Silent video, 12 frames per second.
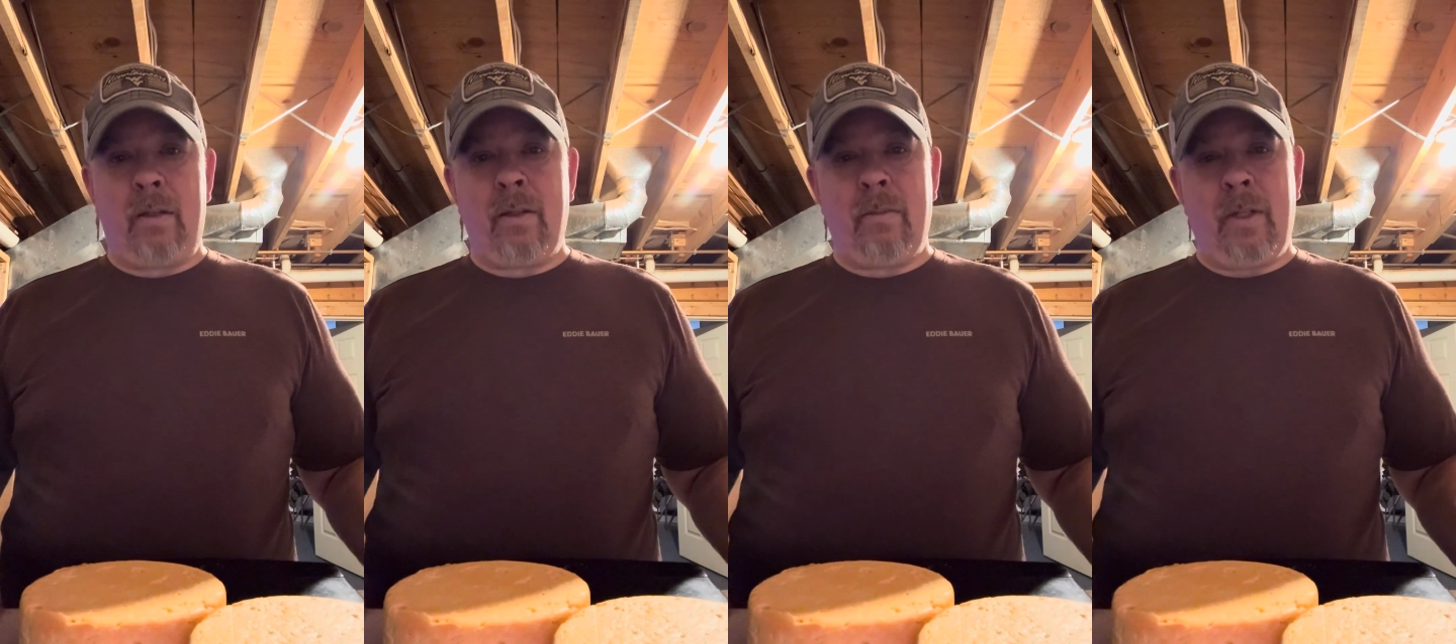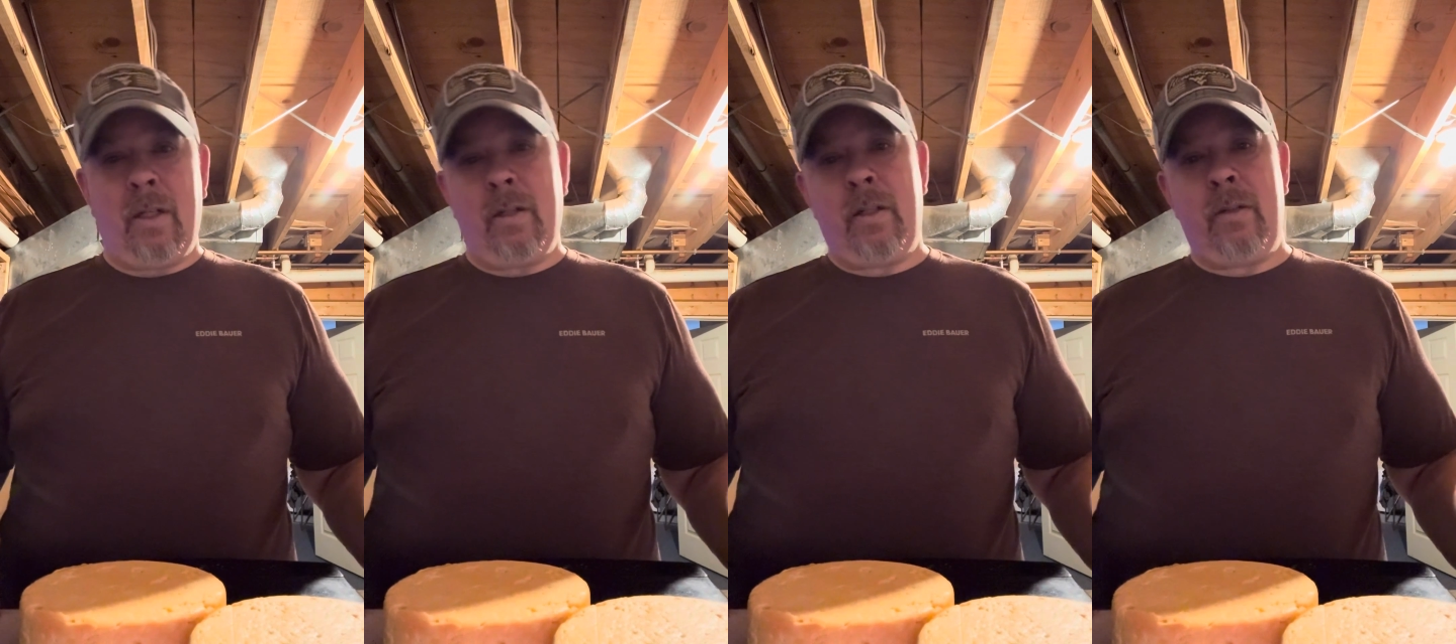I mean,
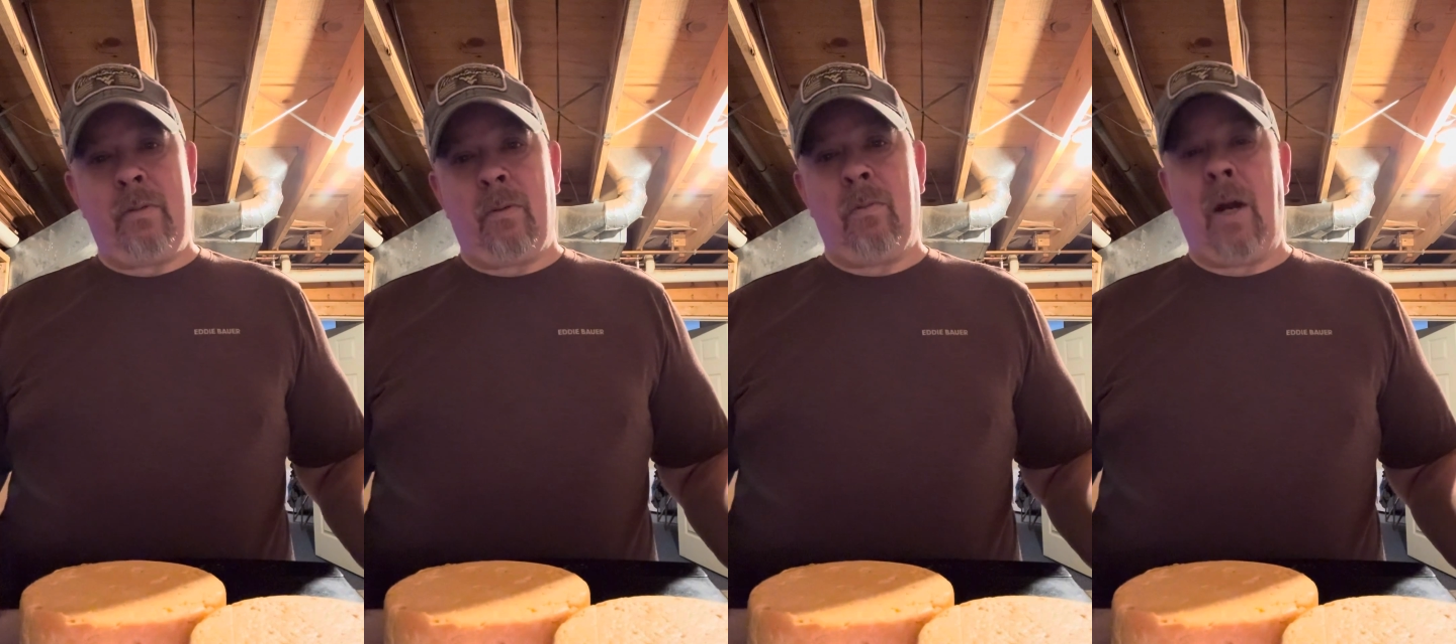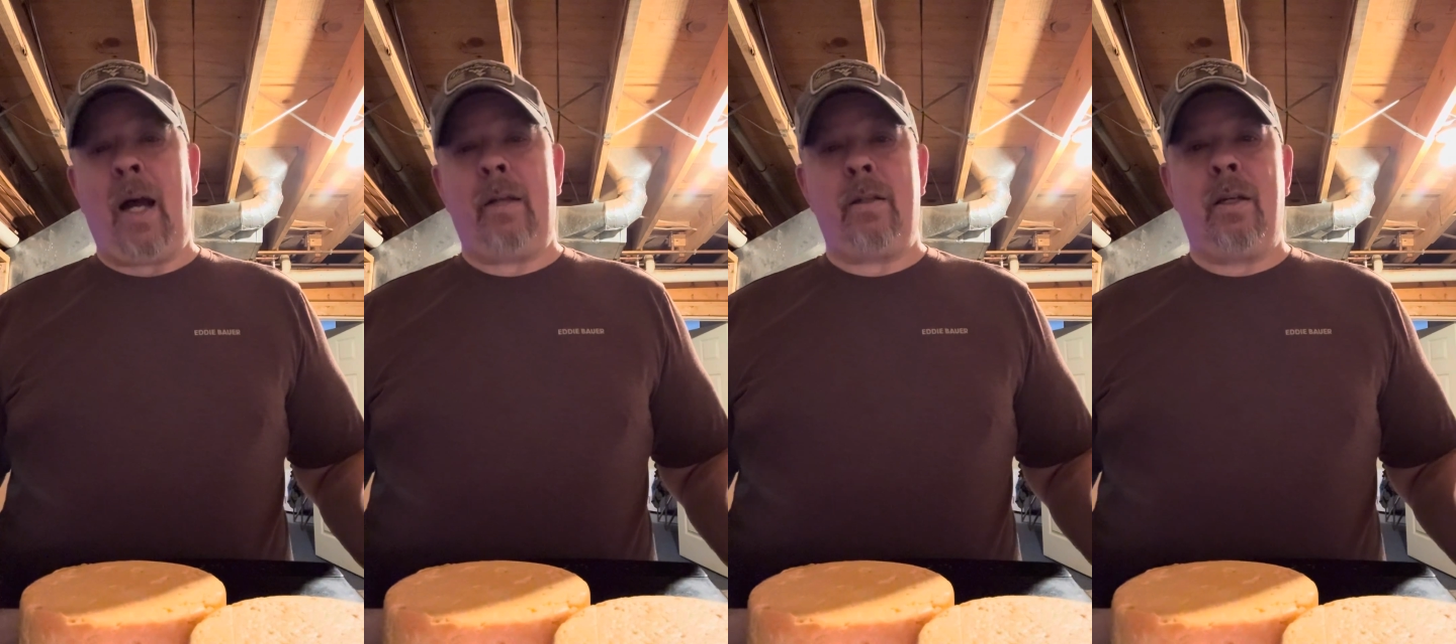the cheese will
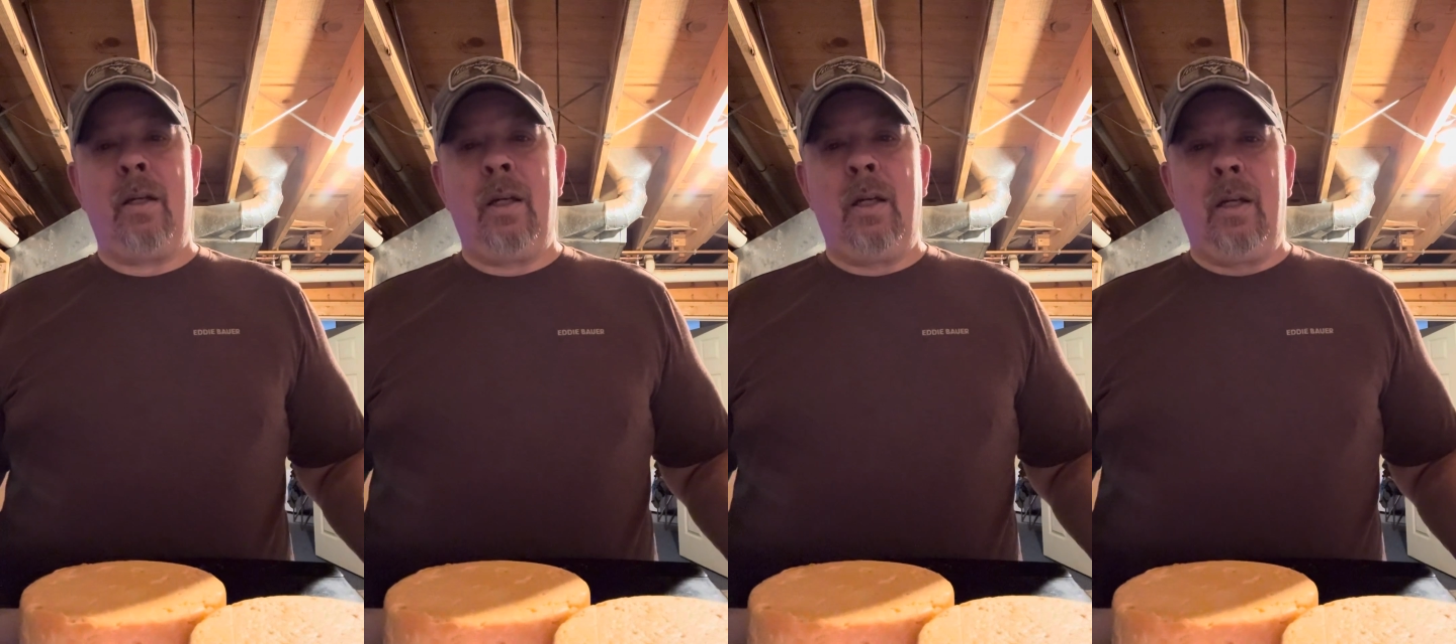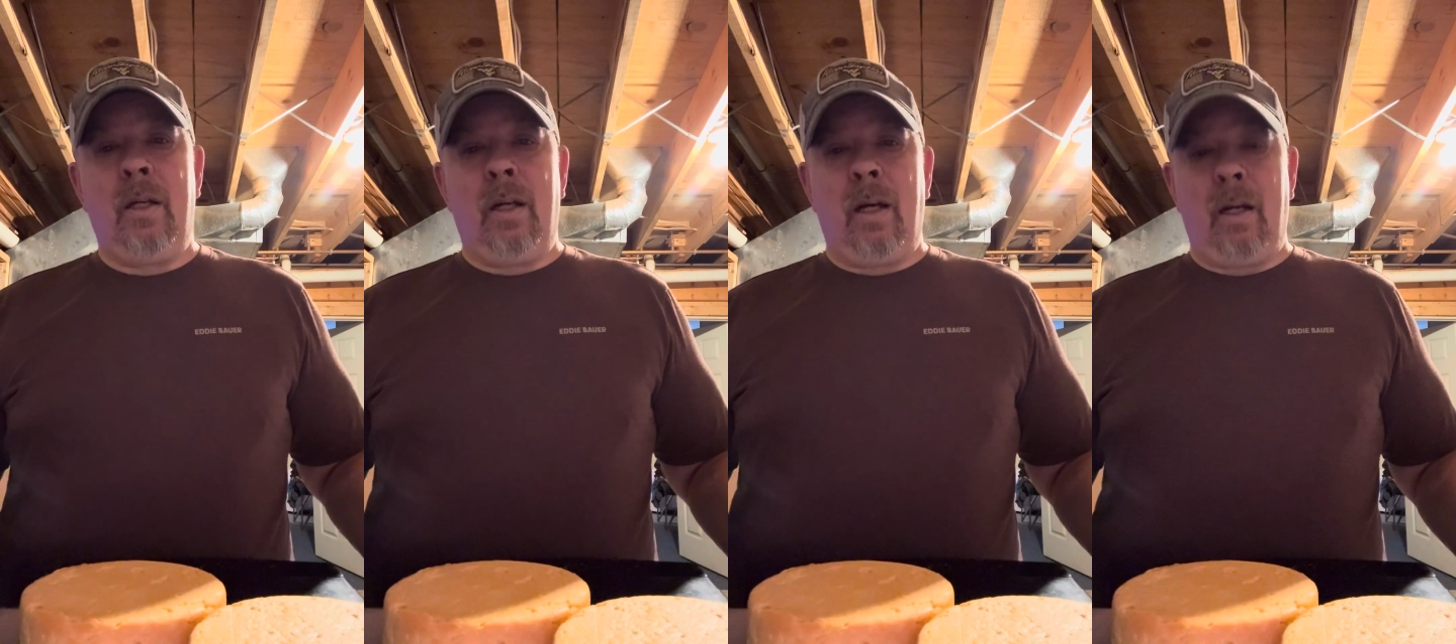rot
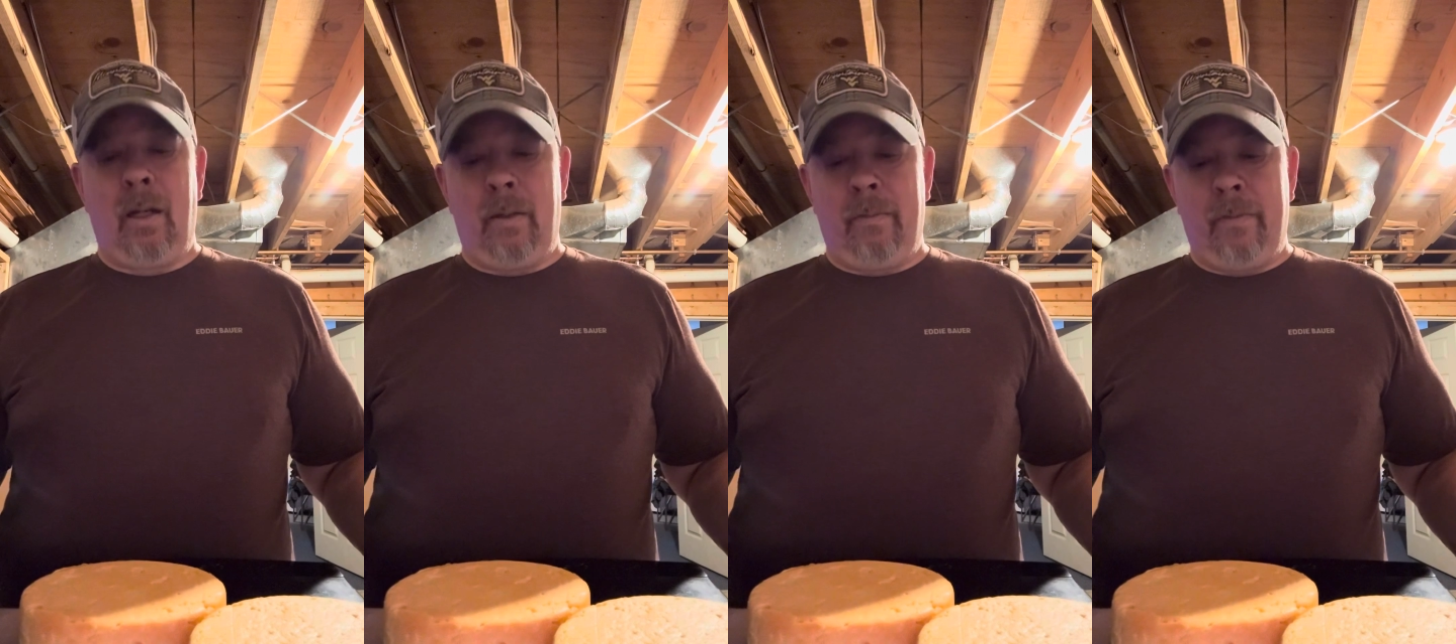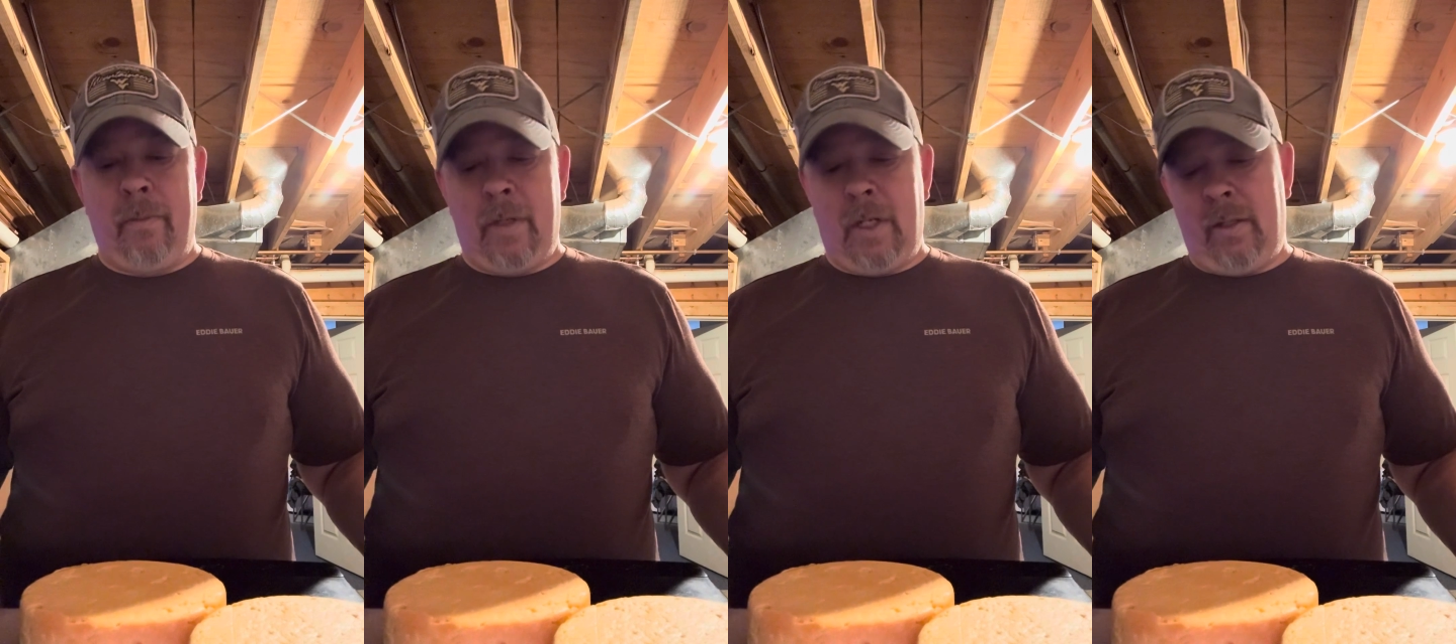
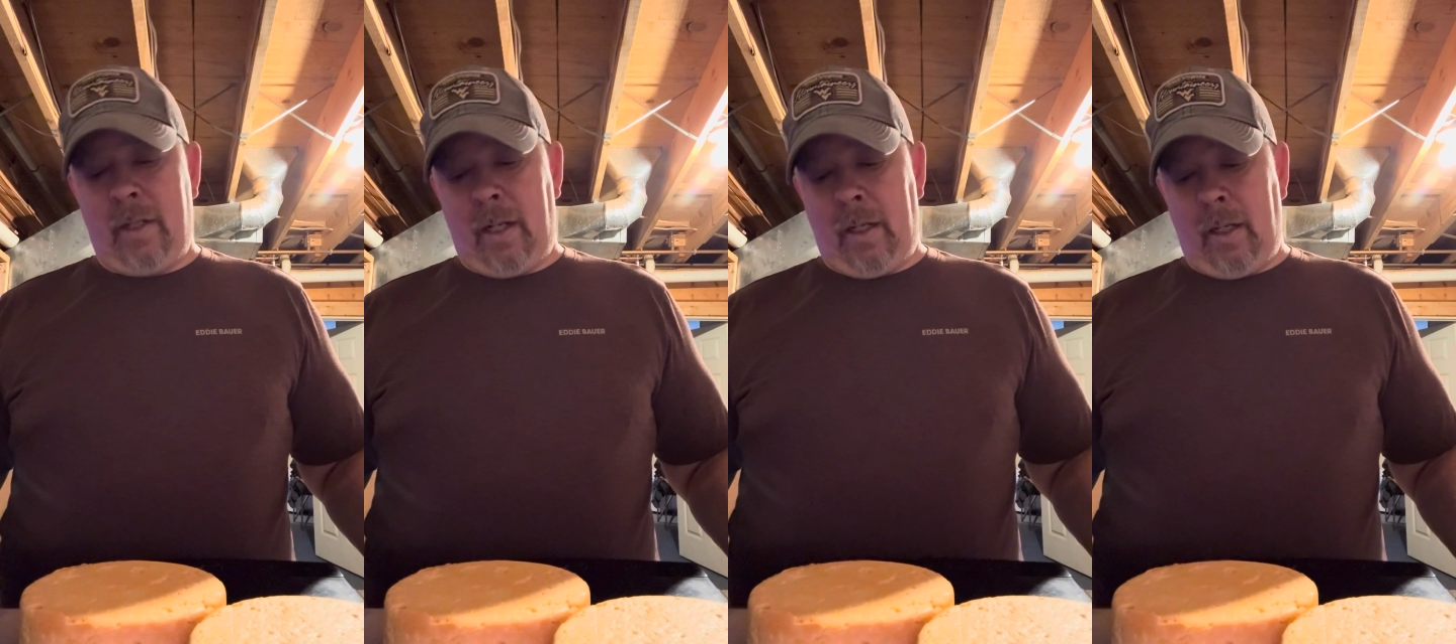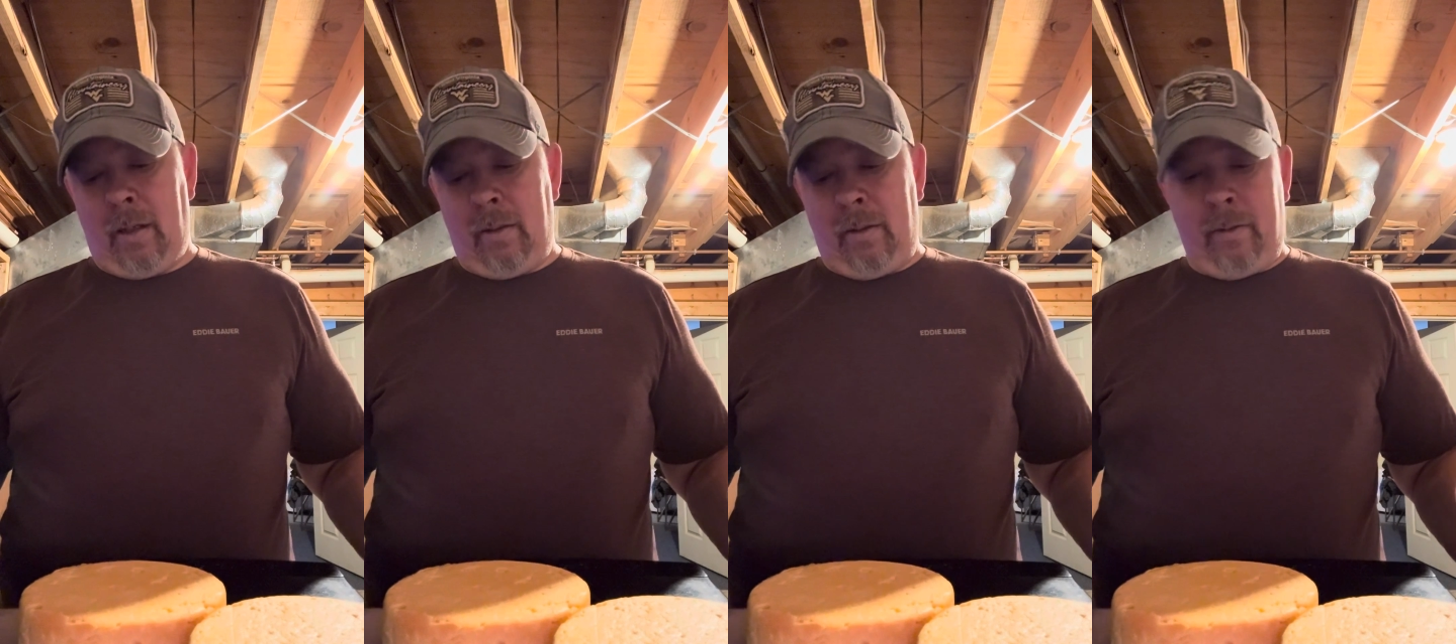from the inside out